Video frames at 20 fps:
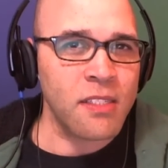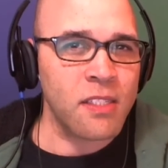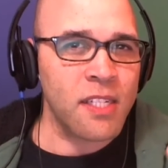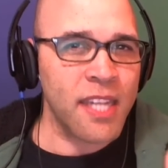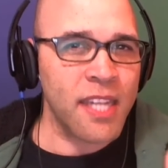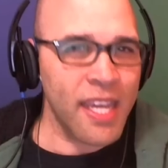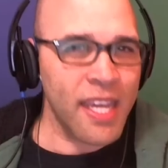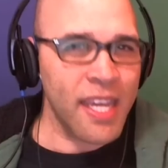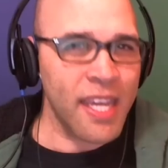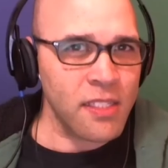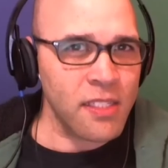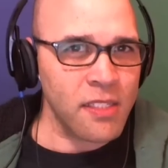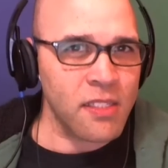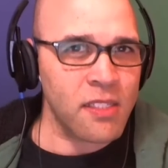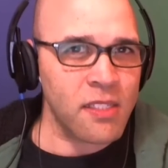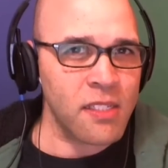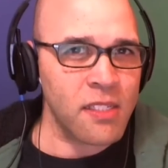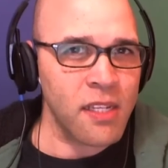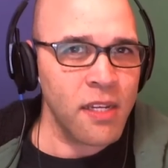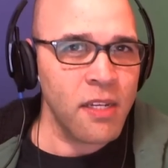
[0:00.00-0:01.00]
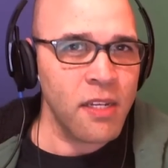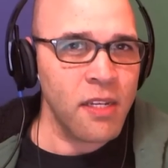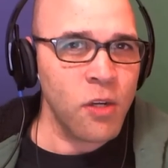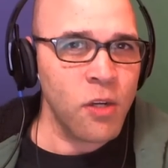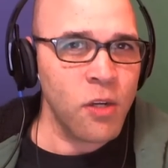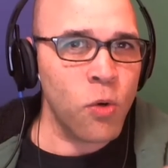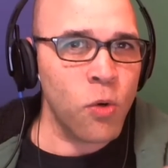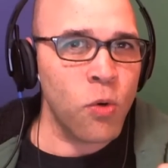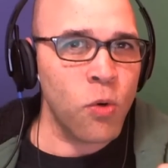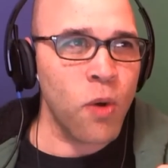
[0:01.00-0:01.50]
kids
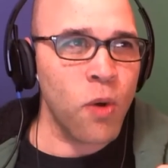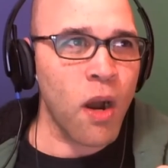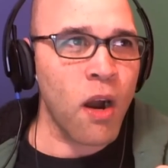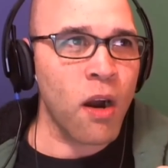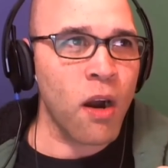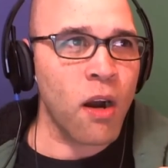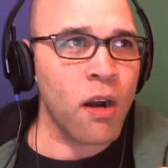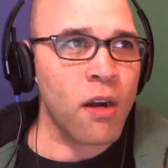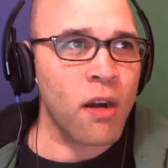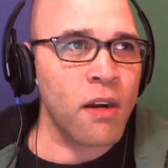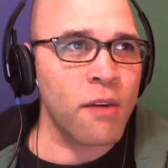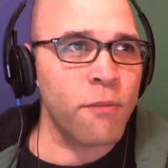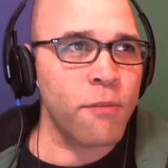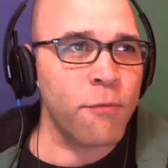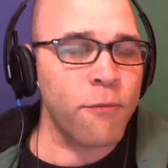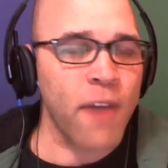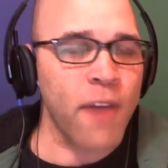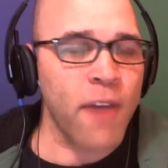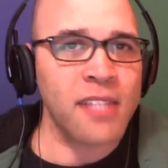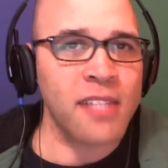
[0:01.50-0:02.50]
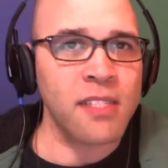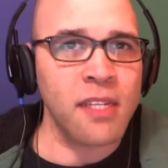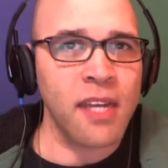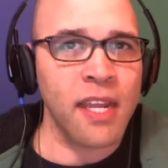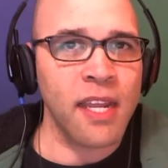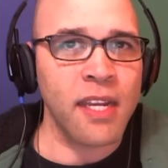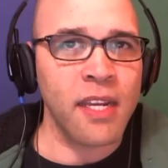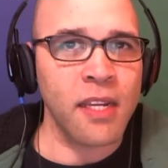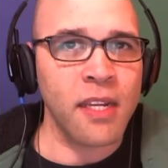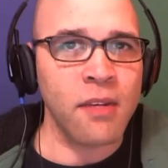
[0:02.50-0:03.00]
who are
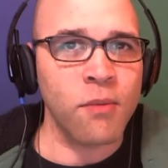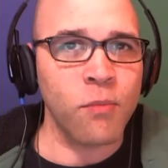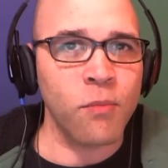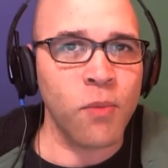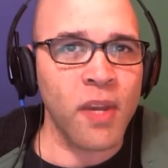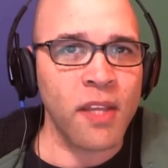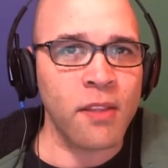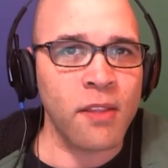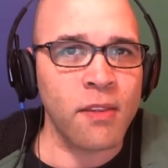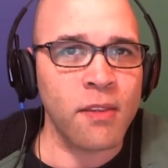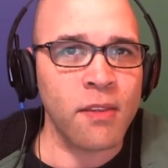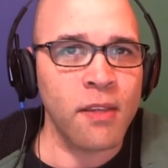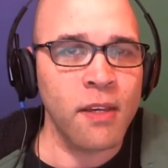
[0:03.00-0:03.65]
fascinated with